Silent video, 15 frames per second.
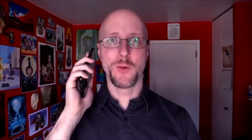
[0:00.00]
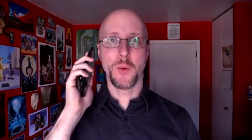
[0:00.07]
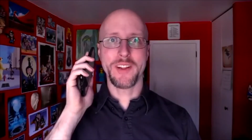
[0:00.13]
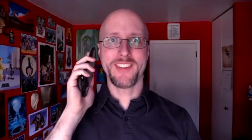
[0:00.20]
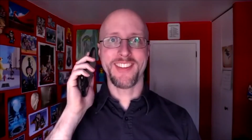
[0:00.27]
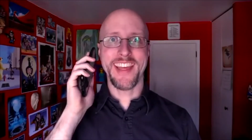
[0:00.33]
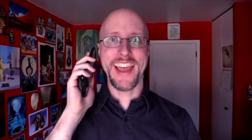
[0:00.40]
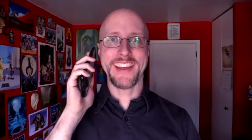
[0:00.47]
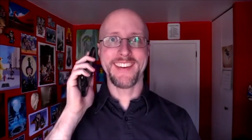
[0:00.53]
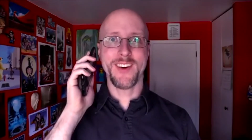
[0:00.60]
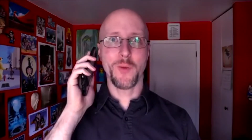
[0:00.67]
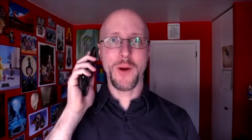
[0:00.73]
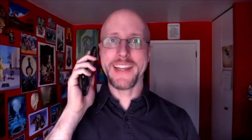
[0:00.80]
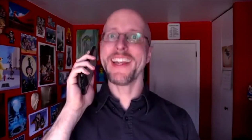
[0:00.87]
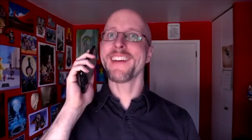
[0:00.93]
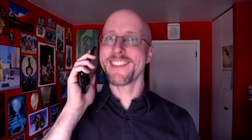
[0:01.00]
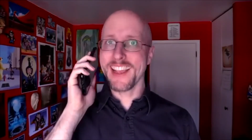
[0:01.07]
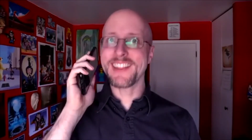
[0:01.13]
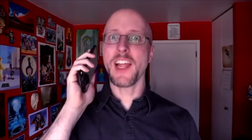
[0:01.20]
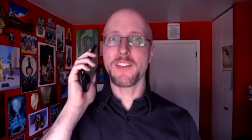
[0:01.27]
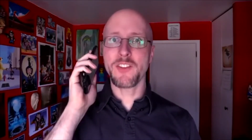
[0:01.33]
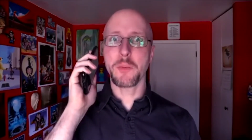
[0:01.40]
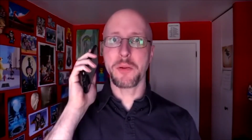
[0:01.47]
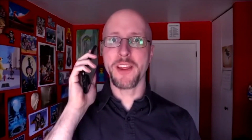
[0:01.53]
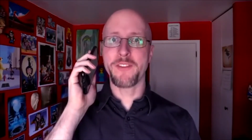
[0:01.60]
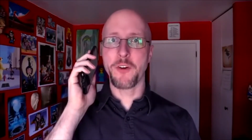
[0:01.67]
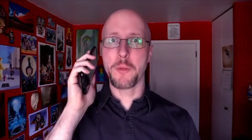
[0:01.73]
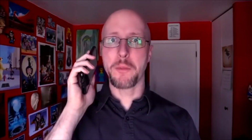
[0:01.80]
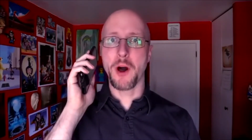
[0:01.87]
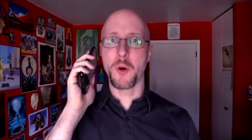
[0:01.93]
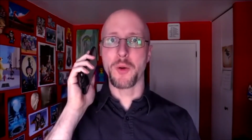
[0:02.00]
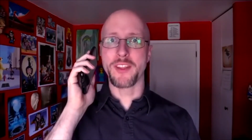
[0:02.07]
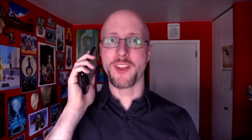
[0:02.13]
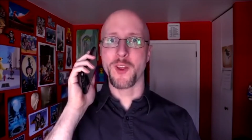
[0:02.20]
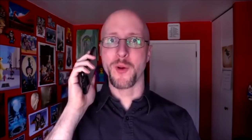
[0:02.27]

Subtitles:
What's that? Why, yes, I'd love to play football with